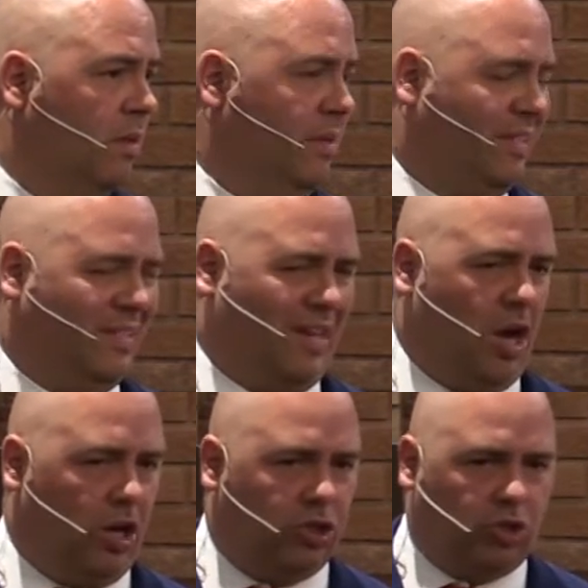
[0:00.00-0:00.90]
This is an
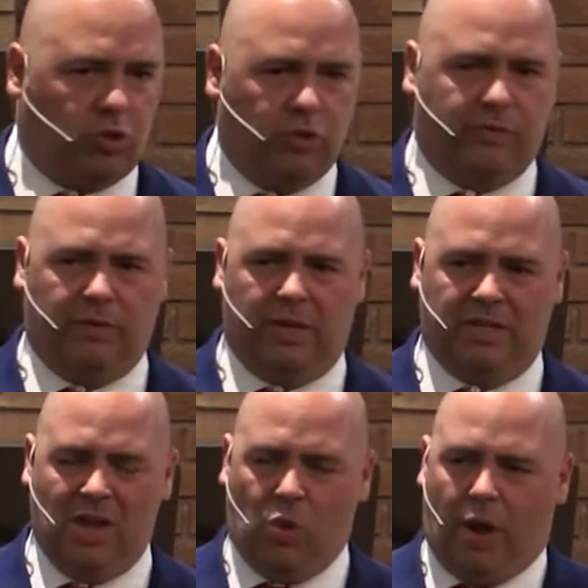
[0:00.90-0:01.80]

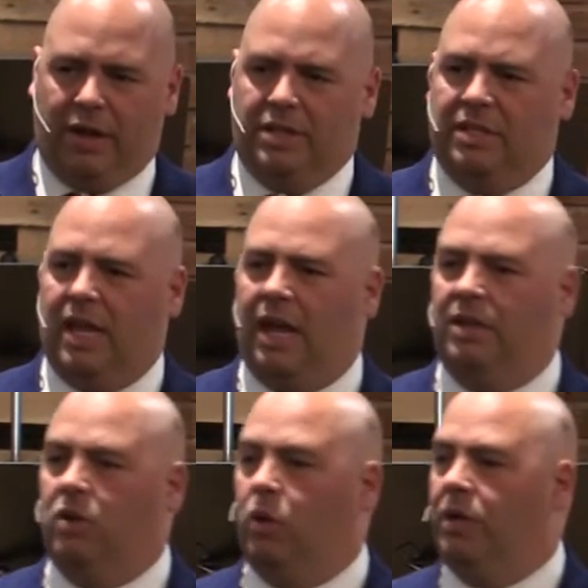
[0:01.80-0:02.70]
untruthfulness. Why does
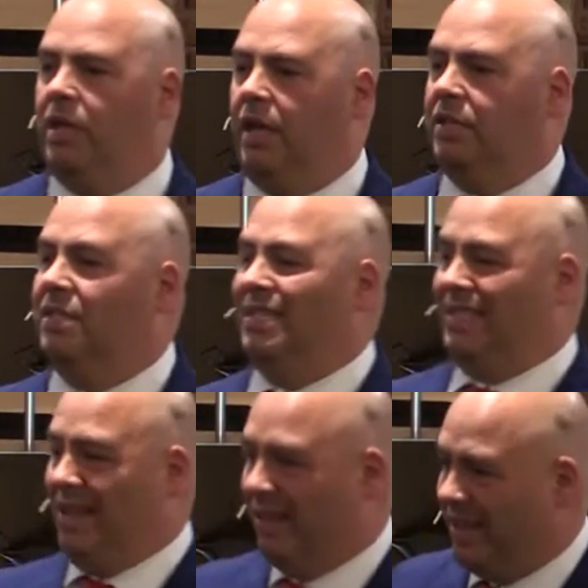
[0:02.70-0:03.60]
God go against
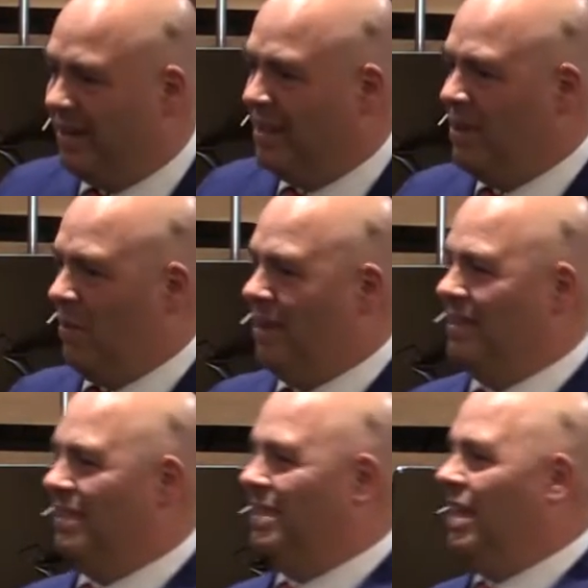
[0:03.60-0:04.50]
stealing? Why does
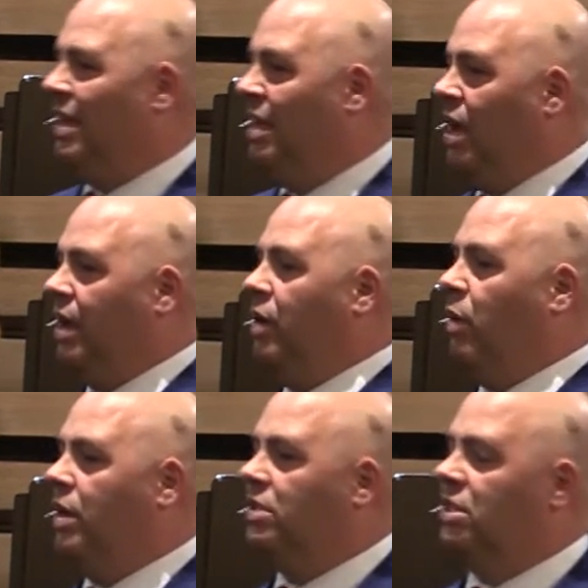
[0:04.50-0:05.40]
he say?
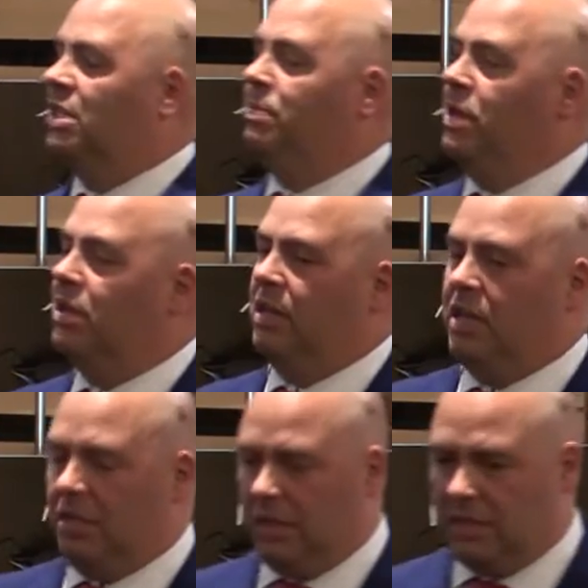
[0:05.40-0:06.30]
Why does he speak
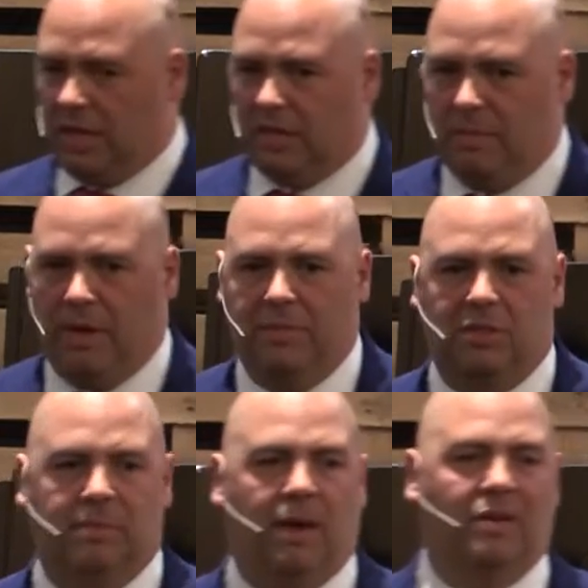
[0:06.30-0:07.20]
in the Ten
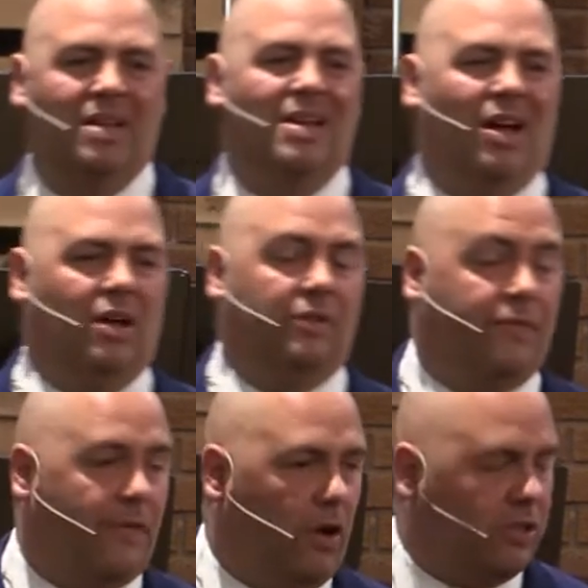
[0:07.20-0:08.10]
Commandments about the
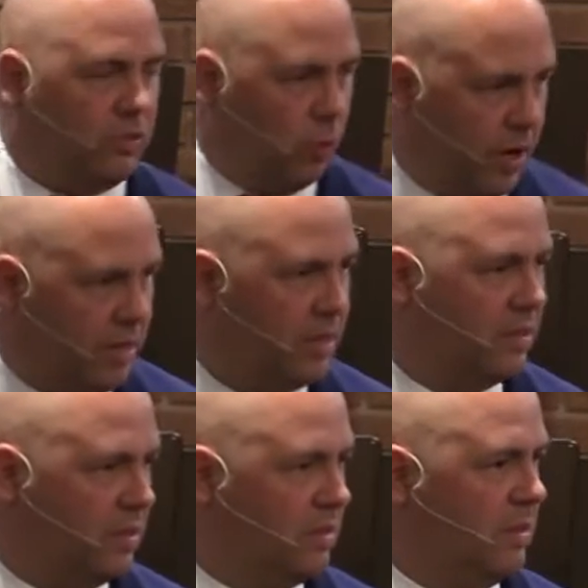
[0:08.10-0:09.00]
false
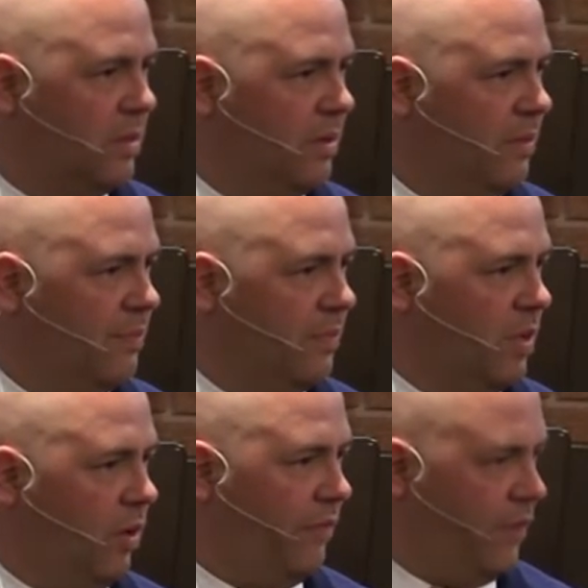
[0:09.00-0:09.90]
witness
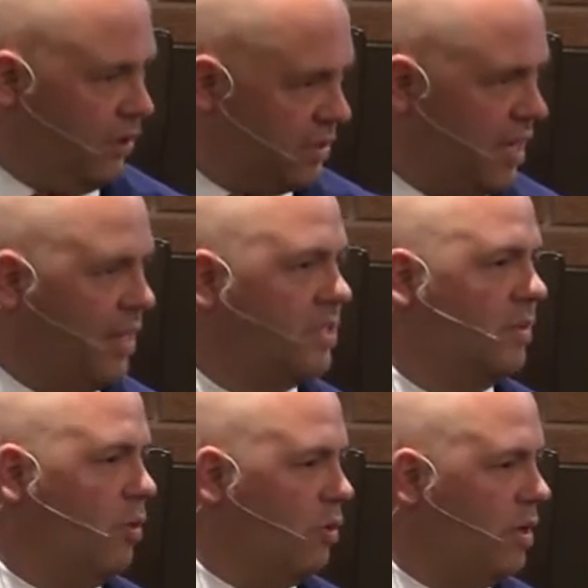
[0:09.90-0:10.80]
or false
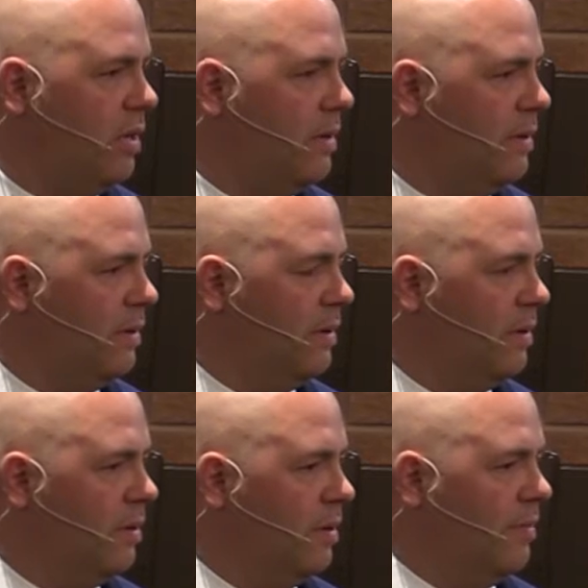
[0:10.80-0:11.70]
testimony?
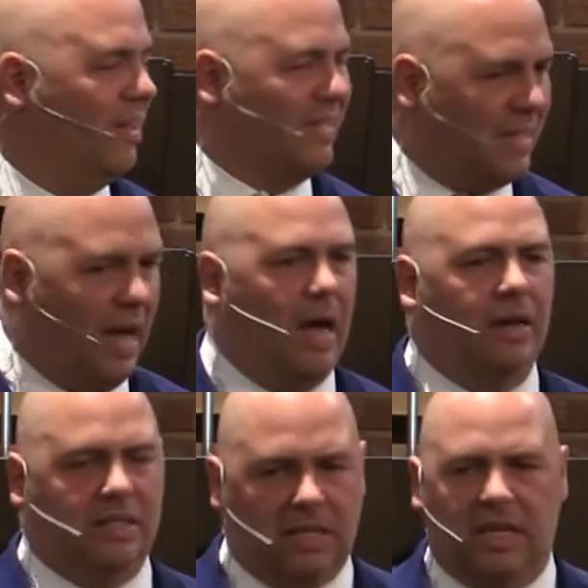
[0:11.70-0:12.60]
Because
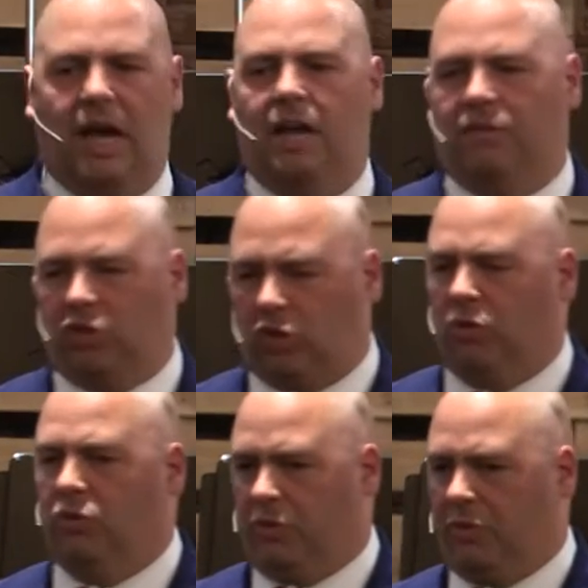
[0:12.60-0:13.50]
God is a God of
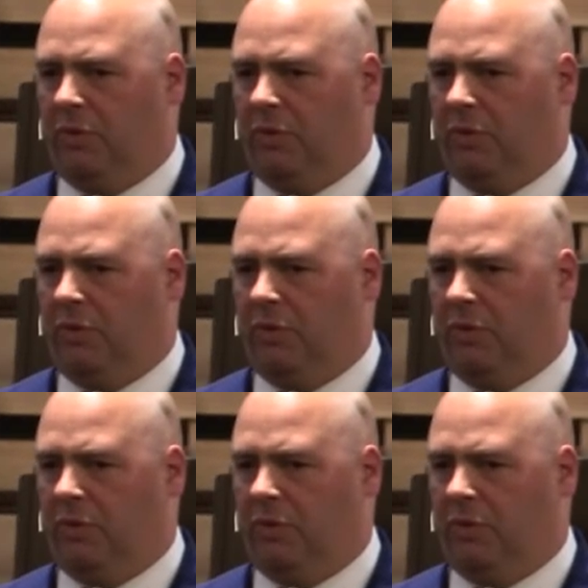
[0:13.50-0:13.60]
truth.